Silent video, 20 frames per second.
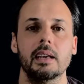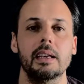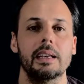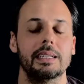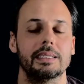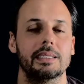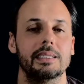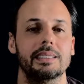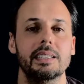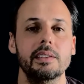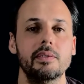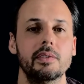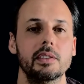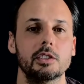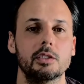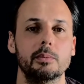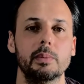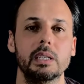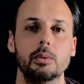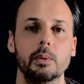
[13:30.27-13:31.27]
the difference
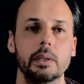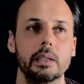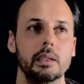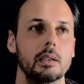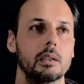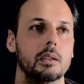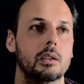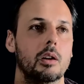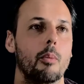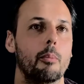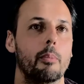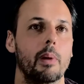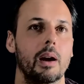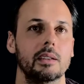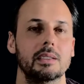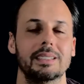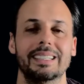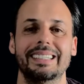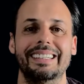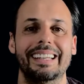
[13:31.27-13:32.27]
between a compás
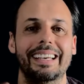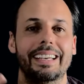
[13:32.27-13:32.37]
de